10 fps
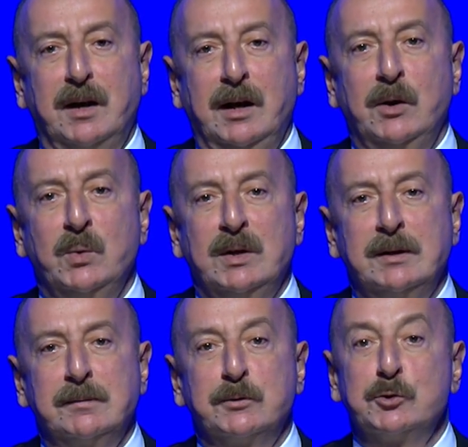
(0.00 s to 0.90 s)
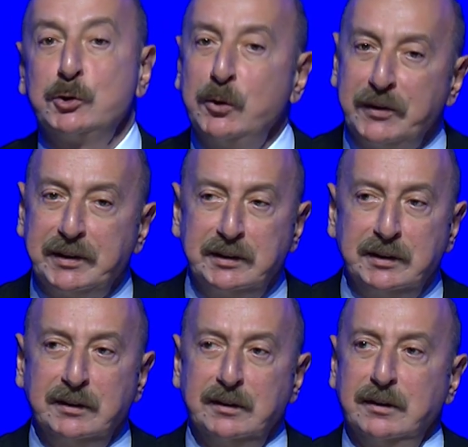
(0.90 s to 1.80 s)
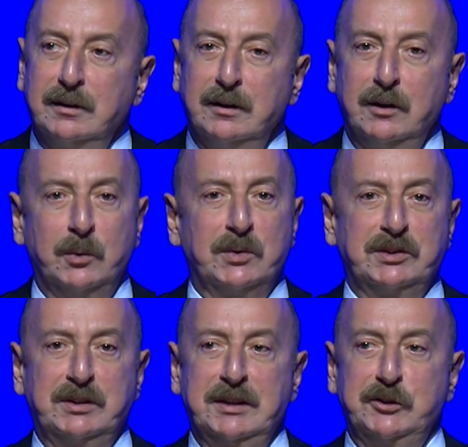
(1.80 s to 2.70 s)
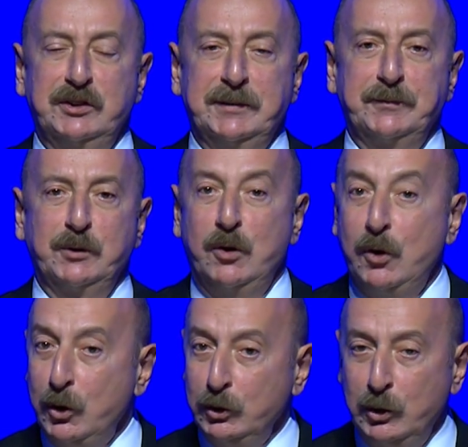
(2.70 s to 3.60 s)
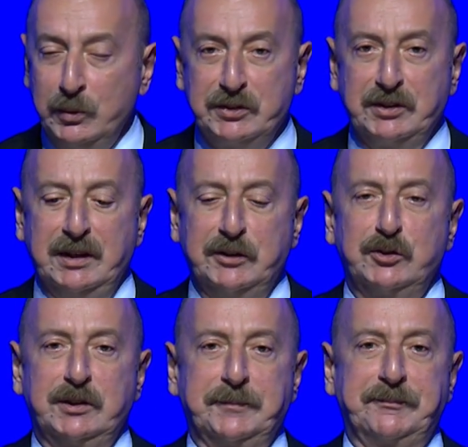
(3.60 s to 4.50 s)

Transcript: our sovereignty over the country, all over the country.